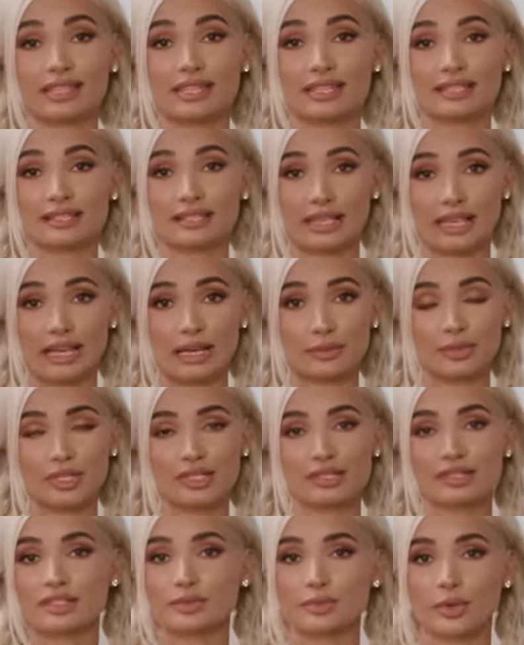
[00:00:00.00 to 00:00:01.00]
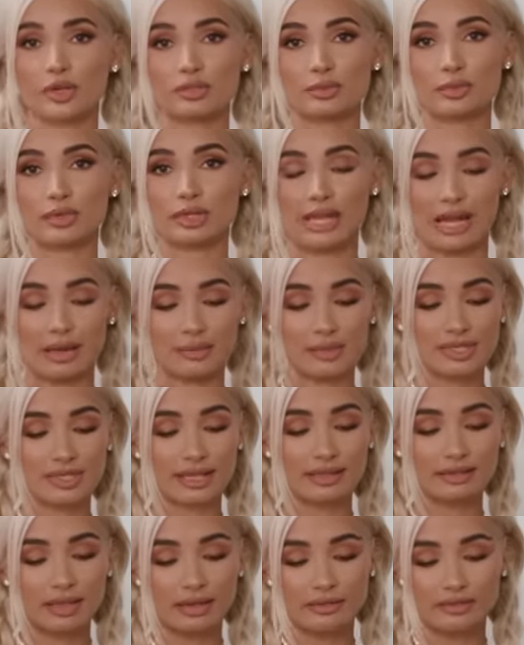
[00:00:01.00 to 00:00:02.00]
These cameras, disposable cameras,
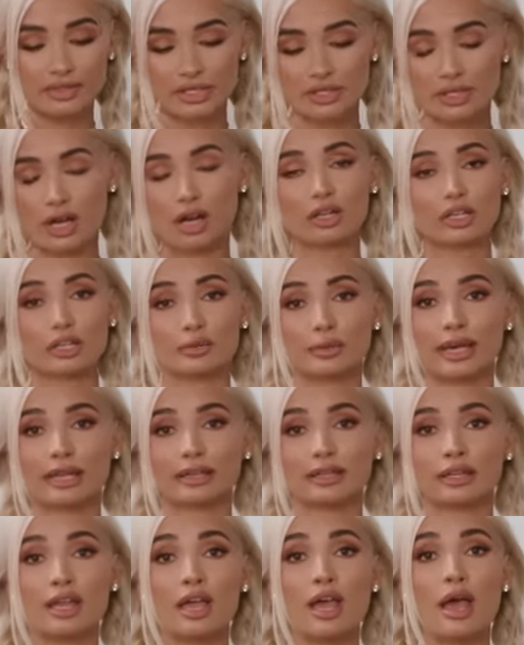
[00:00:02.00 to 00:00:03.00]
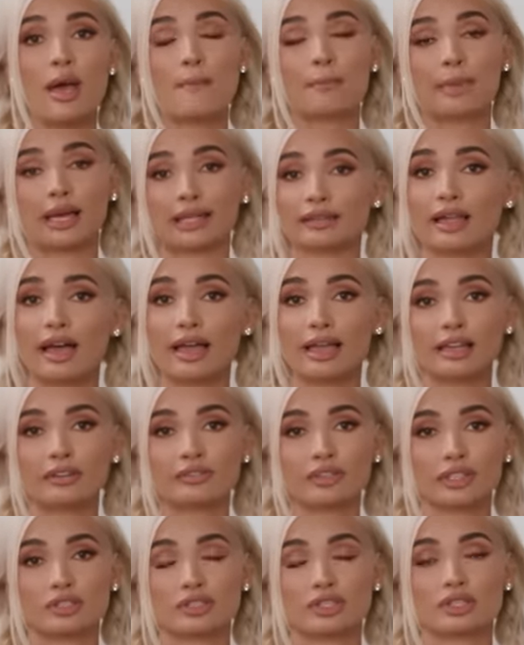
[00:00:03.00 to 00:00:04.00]
I love to document my
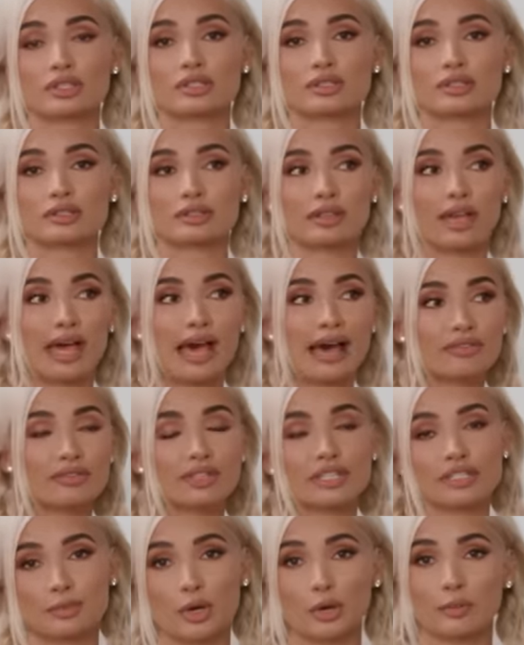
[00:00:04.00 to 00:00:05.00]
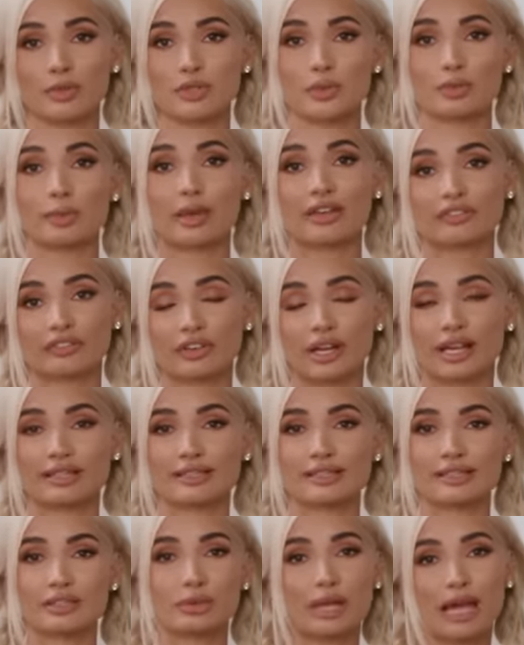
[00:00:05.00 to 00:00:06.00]
life and just have these moments with my
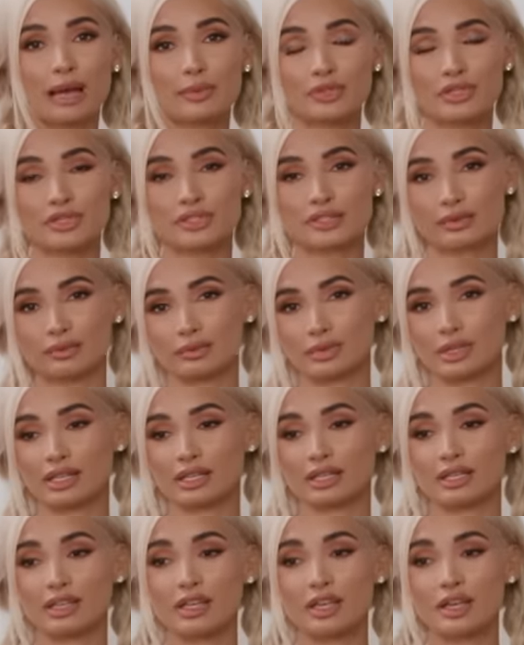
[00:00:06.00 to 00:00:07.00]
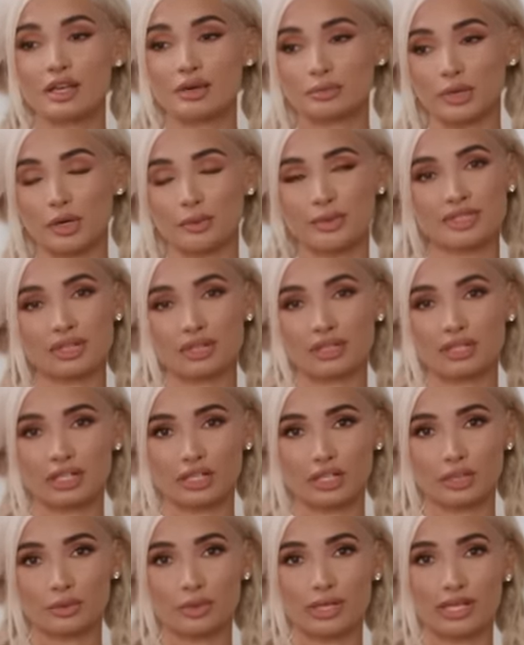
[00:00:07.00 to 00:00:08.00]
friends. You capture so many moments on
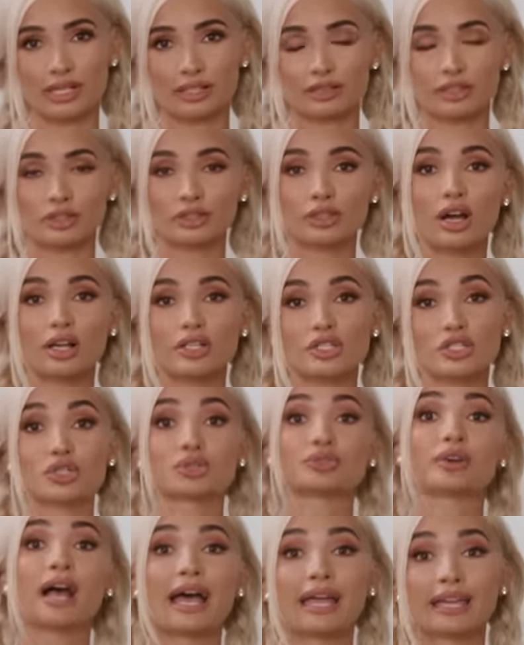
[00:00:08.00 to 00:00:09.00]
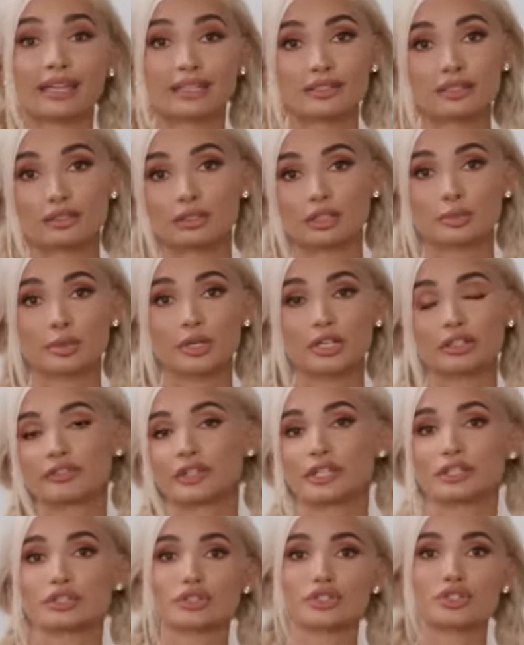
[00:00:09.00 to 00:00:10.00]
here where you're not trying to look
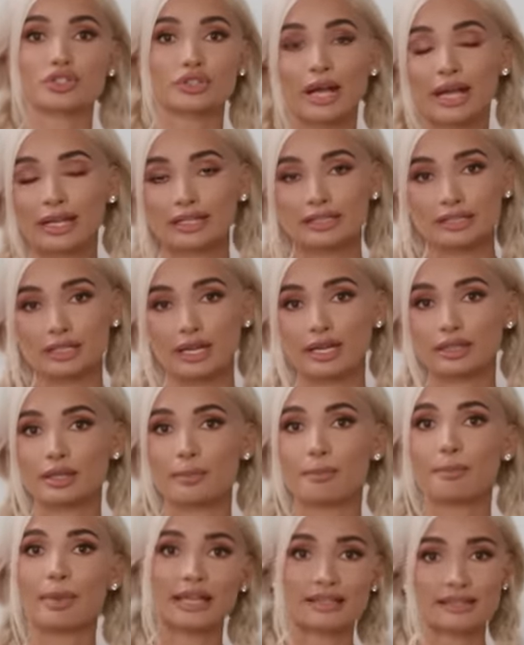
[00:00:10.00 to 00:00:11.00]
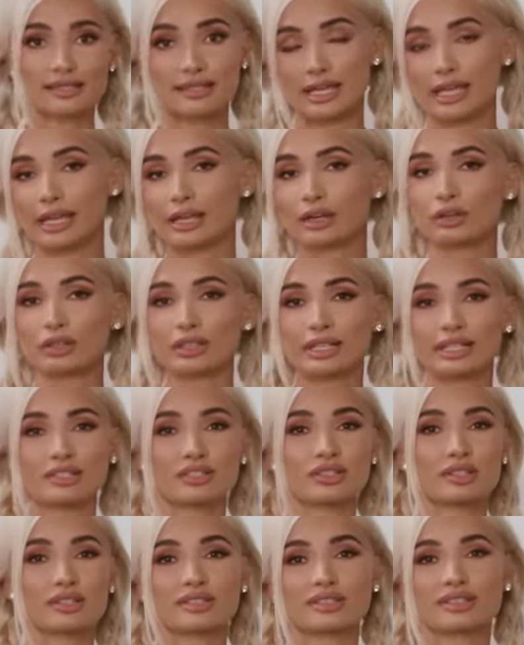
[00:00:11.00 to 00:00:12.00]
perfect or trying to get the best angle,
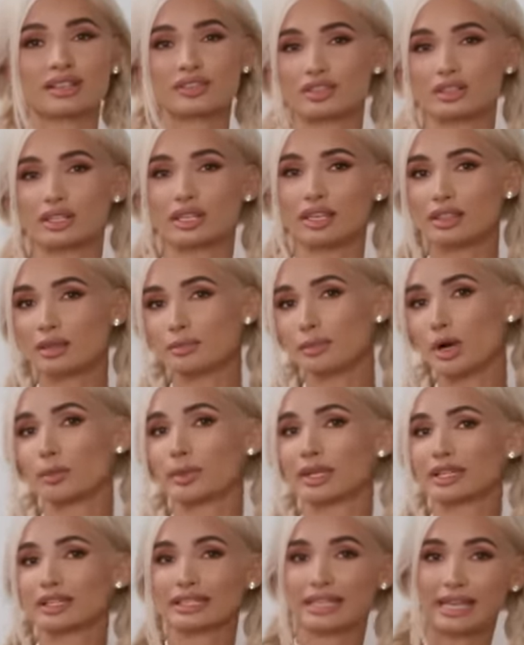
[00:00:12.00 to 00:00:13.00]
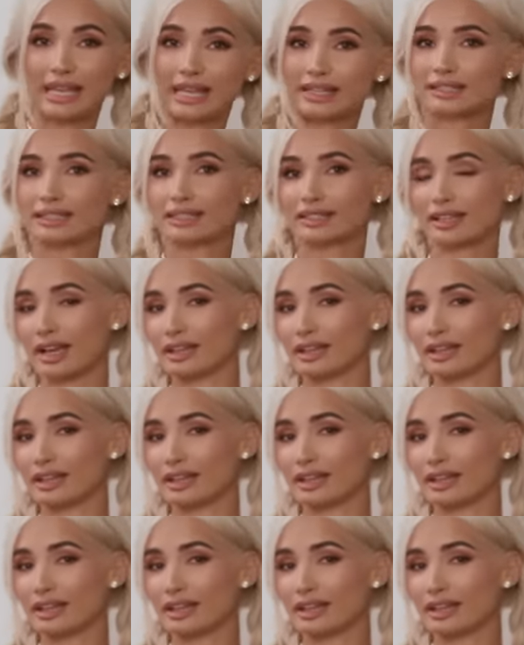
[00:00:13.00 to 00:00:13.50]
it's just such an in the moment, candid